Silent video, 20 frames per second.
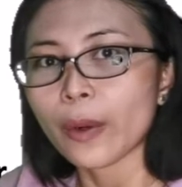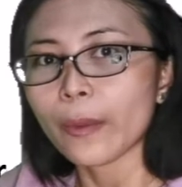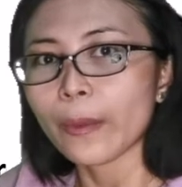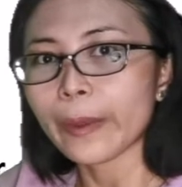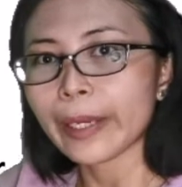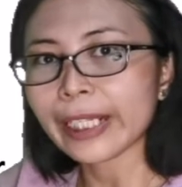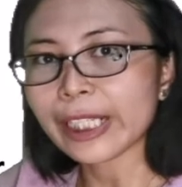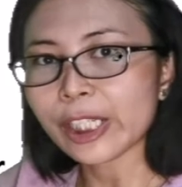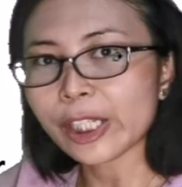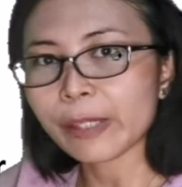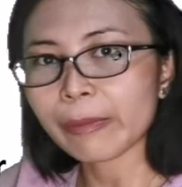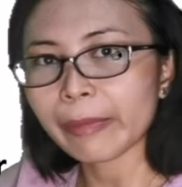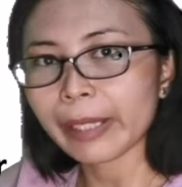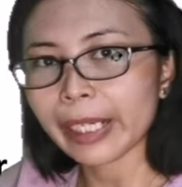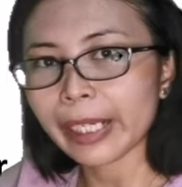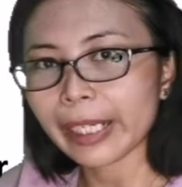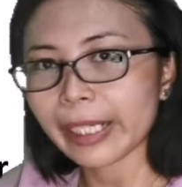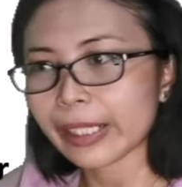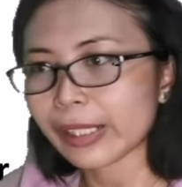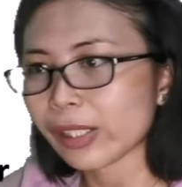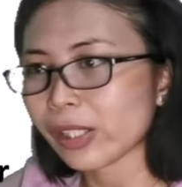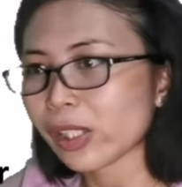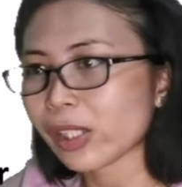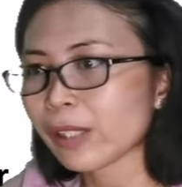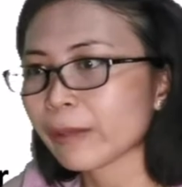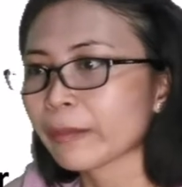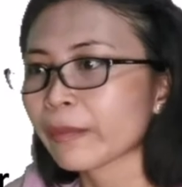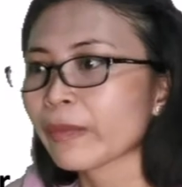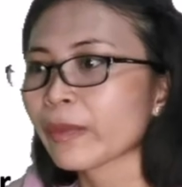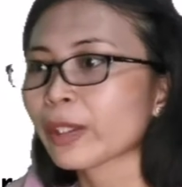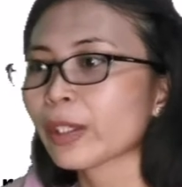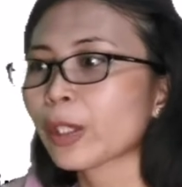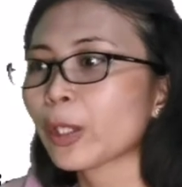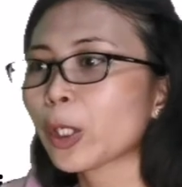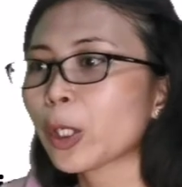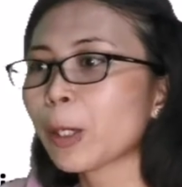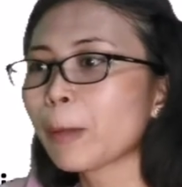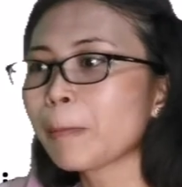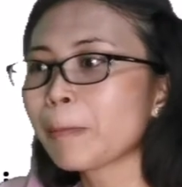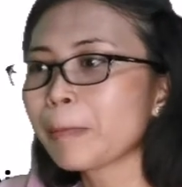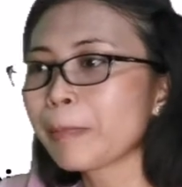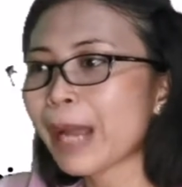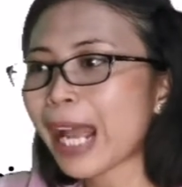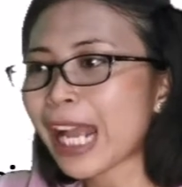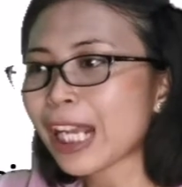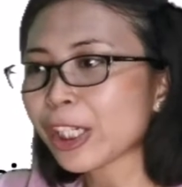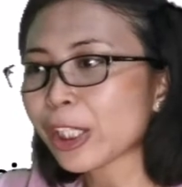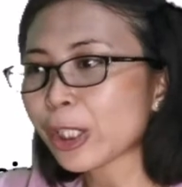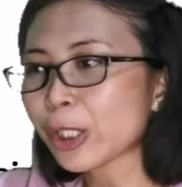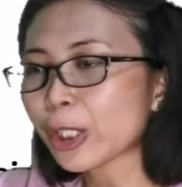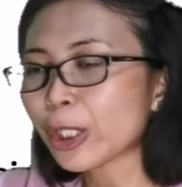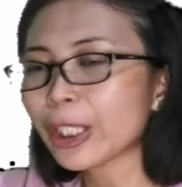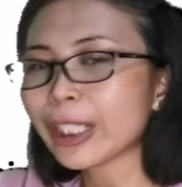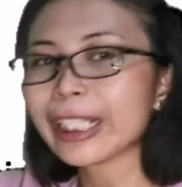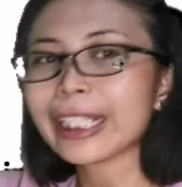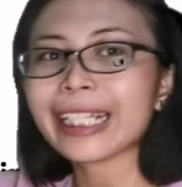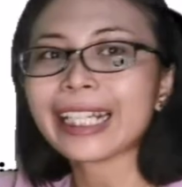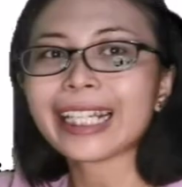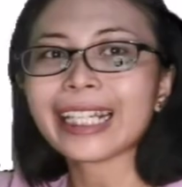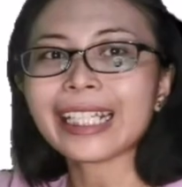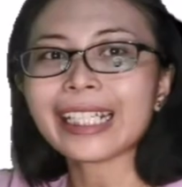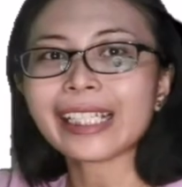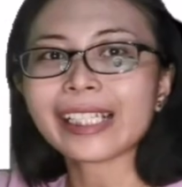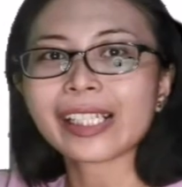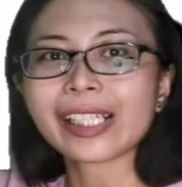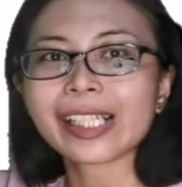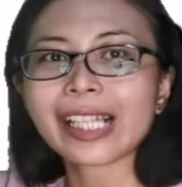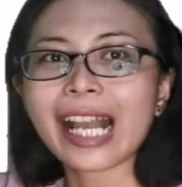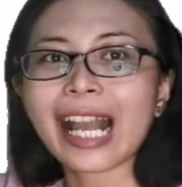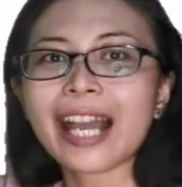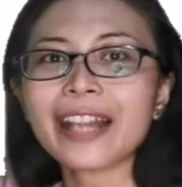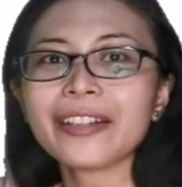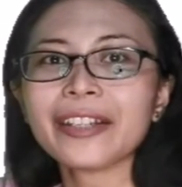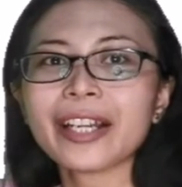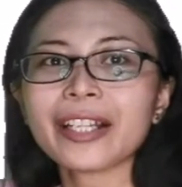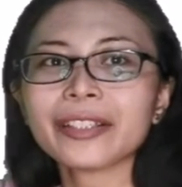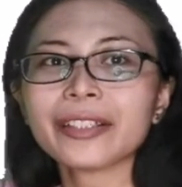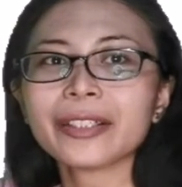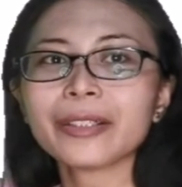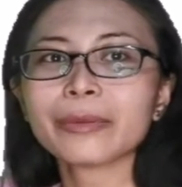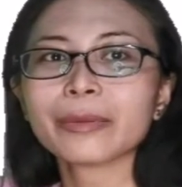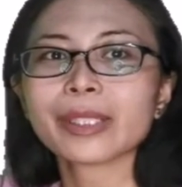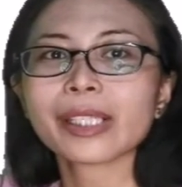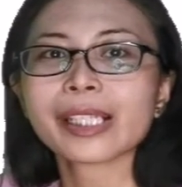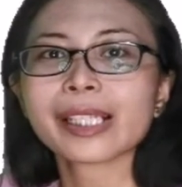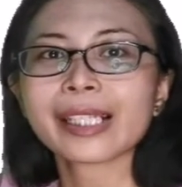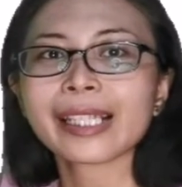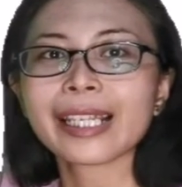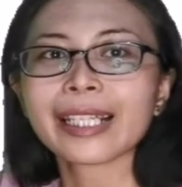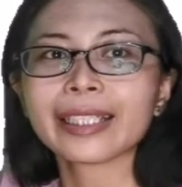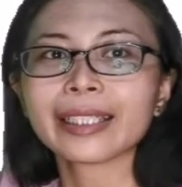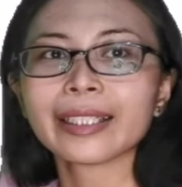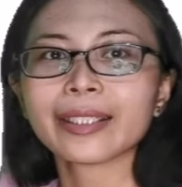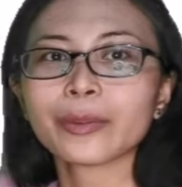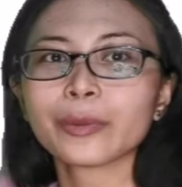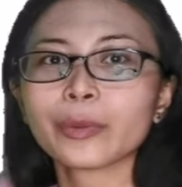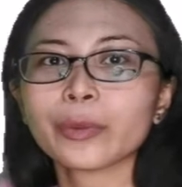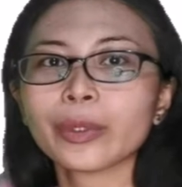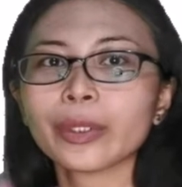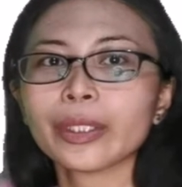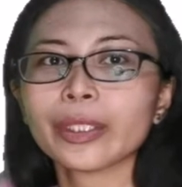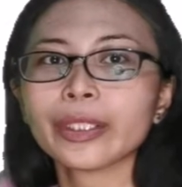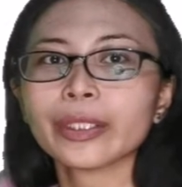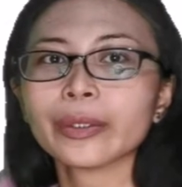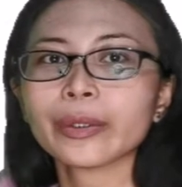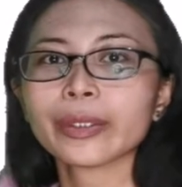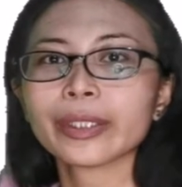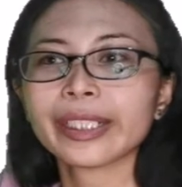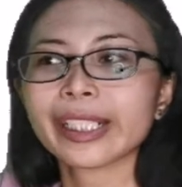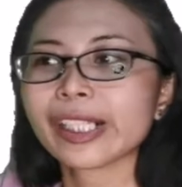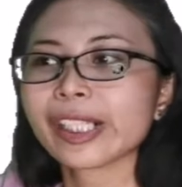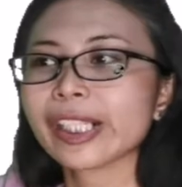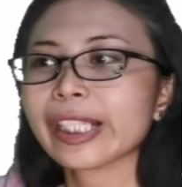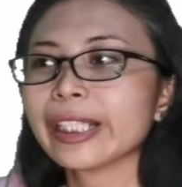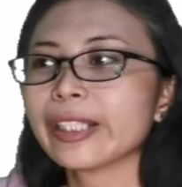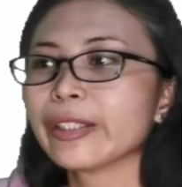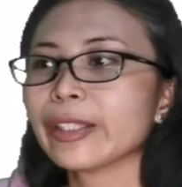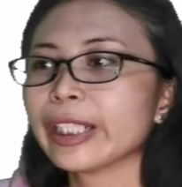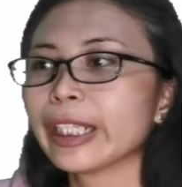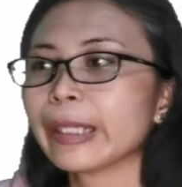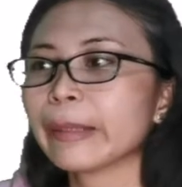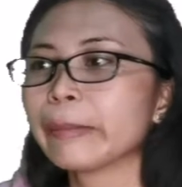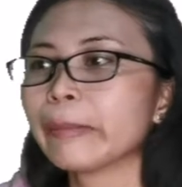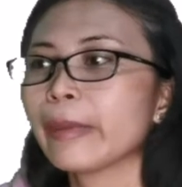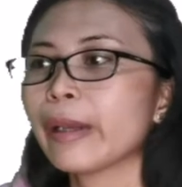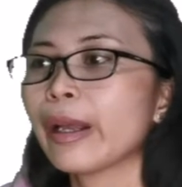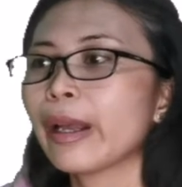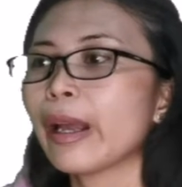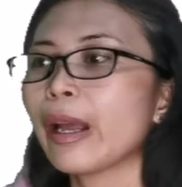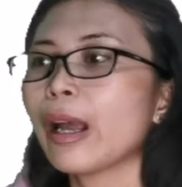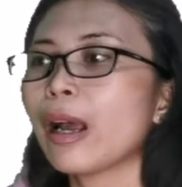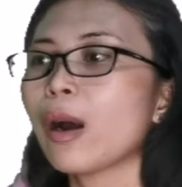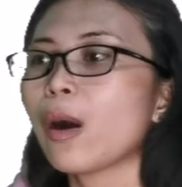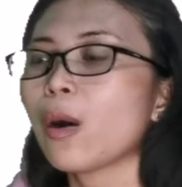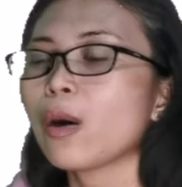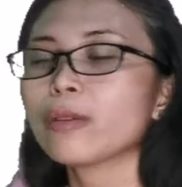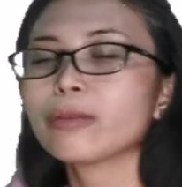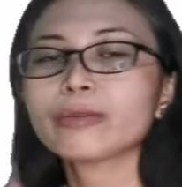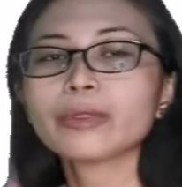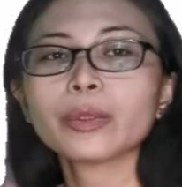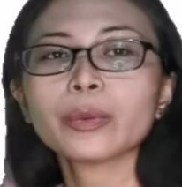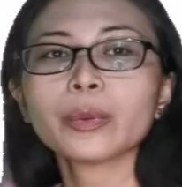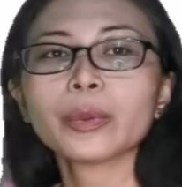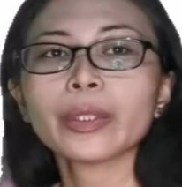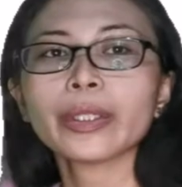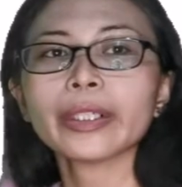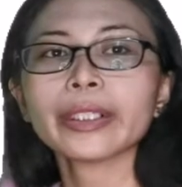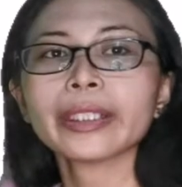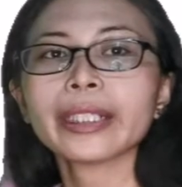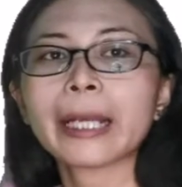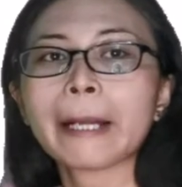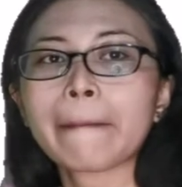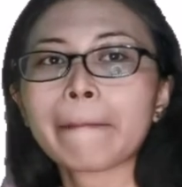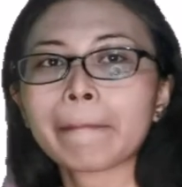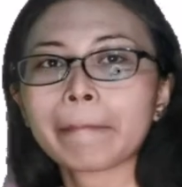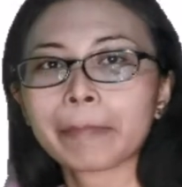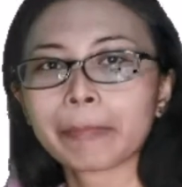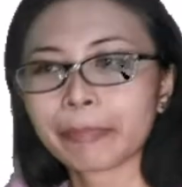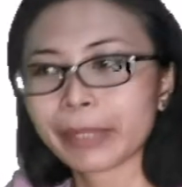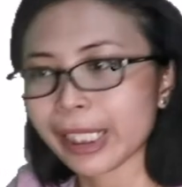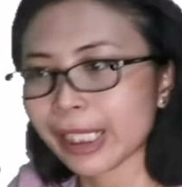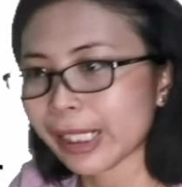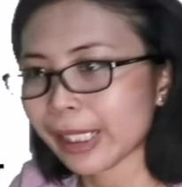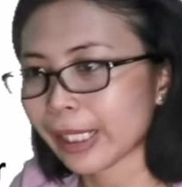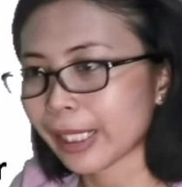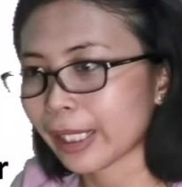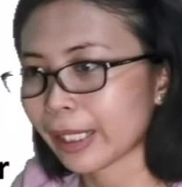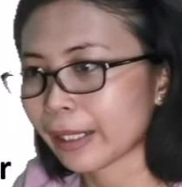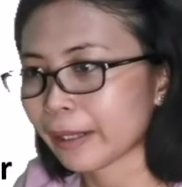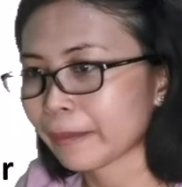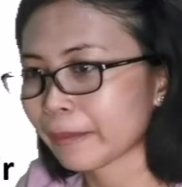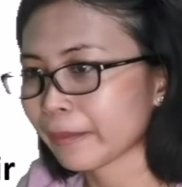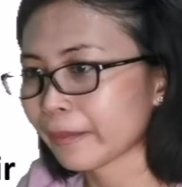which means compassion is another restated word or the synonym of the word pity.